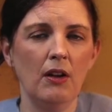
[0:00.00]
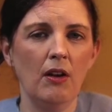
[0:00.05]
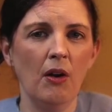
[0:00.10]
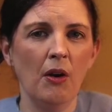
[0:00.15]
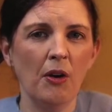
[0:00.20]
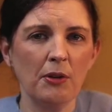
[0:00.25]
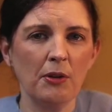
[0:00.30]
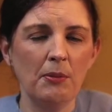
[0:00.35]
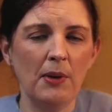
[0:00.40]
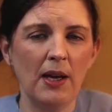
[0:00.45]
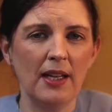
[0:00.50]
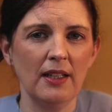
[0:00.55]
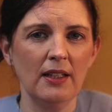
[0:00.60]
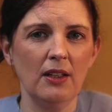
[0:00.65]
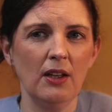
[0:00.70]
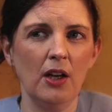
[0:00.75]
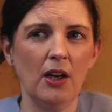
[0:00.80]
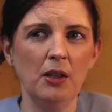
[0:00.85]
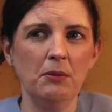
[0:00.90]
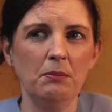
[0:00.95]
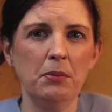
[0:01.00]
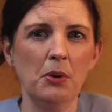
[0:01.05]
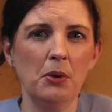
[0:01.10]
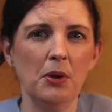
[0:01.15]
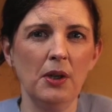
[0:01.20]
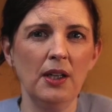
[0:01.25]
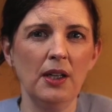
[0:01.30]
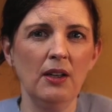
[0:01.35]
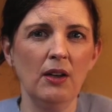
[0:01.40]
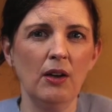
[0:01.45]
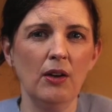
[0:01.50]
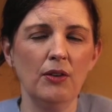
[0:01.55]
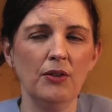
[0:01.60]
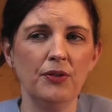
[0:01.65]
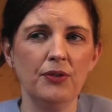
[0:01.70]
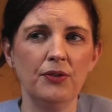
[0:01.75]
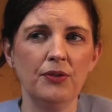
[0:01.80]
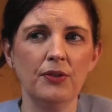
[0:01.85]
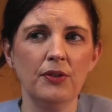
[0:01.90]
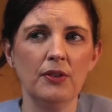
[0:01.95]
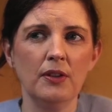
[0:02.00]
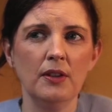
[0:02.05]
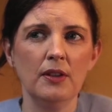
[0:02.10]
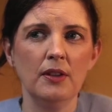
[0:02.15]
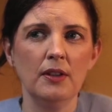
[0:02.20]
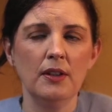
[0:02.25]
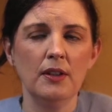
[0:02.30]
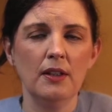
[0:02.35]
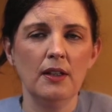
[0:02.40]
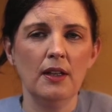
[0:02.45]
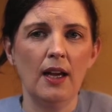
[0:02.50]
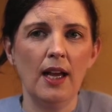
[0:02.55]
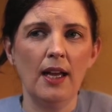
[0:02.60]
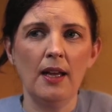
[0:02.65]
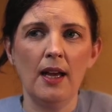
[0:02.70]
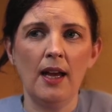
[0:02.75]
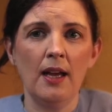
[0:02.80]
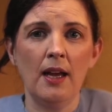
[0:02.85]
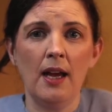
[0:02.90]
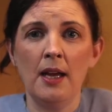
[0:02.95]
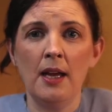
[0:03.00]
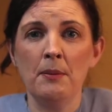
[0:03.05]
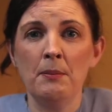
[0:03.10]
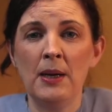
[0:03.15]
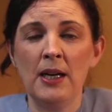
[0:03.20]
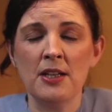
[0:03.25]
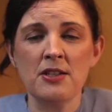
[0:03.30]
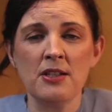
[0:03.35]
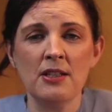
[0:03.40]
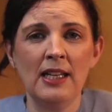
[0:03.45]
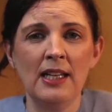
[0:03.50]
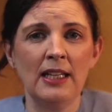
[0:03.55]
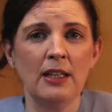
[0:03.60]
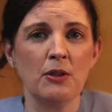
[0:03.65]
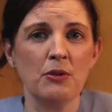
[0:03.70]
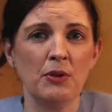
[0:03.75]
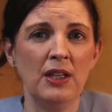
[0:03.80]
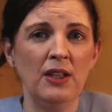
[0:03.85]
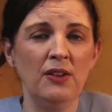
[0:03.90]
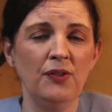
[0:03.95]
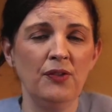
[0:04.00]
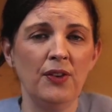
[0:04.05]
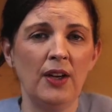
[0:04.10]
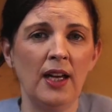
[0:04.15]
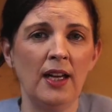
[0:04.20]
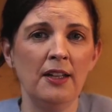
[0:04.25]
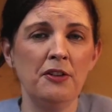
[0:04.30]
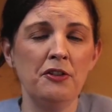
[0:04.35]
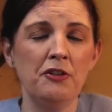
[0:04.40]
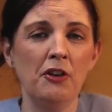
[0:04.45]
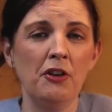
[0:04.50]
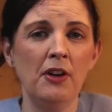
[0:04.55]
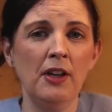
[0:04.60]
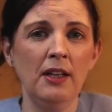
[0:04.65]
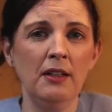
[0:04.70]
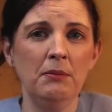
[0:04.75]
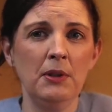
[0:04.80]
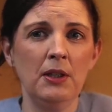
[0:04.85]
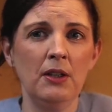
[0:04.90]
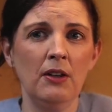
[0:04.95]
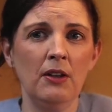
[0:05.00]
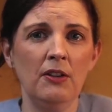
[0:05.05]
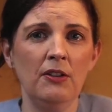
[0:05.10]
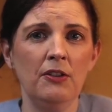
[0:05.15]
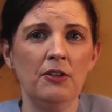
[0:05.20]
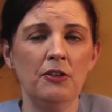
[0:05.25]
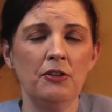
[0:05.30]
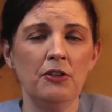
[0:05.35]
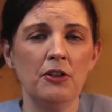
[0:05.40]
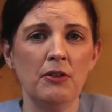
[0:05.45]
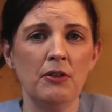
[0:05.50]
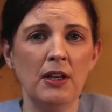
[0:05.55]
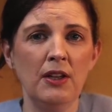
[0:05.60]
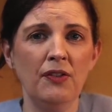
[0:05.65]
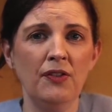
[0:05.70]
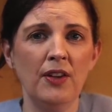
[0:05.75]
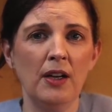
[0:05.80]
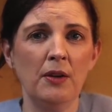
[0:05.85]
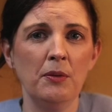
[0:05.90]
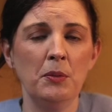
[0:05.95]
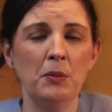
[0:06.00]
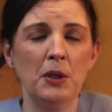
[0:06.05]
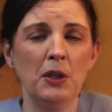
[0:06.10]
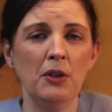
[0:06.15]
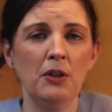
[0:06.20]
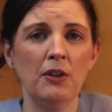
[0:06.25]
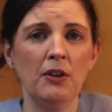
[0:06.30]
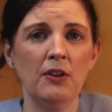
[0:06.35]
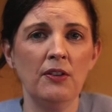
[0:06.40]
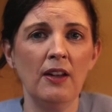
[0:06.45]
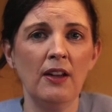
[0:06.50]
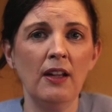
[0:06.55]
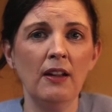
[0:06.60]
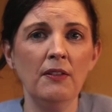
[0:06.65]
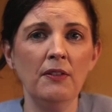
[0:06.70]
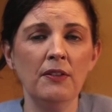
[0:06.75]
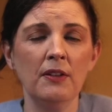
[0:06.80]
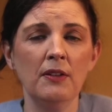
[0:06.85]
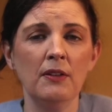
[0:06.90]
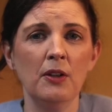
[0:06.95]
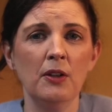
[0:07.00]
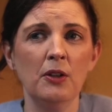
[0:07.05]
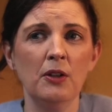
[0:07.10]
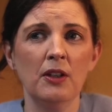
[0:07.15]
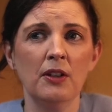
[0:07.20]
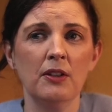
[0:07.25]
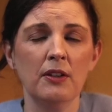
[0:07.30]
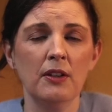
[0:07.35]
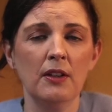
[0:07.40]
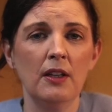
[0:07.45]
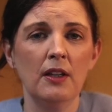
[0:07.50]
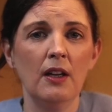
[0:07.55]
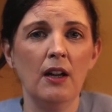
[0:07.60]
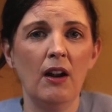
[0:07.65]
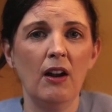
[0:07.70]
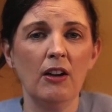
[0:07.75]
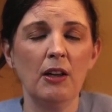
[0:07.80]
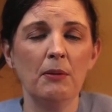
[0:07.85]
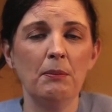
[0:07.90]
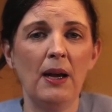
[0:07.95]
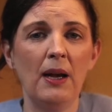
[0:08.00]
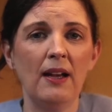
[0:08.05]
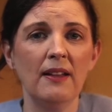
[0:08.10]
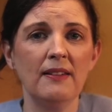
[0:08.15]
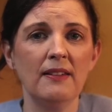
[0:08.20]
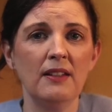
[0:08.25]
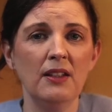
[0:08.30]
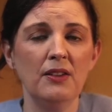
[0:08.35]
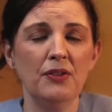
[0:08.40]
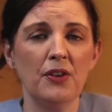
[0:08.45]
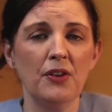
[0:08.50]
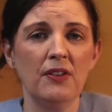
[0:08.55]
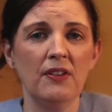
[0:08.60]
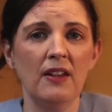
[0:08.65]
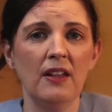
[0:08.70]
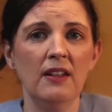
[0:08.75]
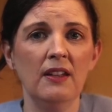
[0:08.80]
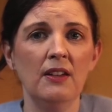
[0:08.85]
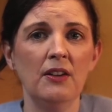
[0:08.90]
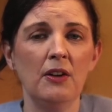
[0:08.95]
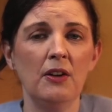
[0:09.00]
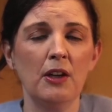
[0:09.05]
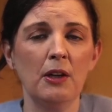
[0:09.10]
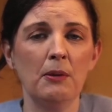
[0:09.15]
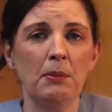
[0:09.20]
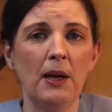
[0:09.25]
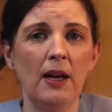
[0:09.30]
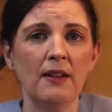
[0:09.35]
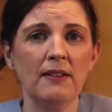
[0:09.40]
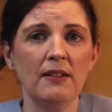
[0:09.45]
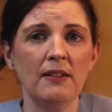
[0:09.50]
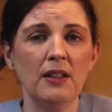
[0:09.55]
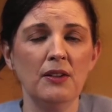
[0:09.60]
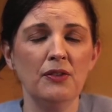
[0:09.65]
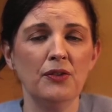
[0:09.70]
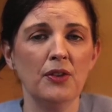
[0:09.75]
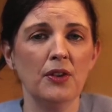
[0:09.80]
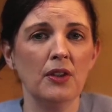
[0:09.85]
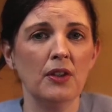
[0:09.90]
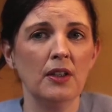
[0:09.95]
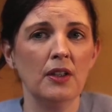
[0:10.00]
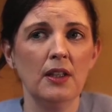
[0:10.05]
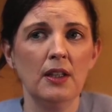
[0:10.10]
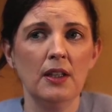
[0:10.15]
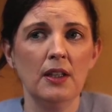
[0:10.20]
automatic outpouring of, I imagine, like grief and joy, because there's a grief there when we look at ourselves and look at our capacity for sin and our capacity for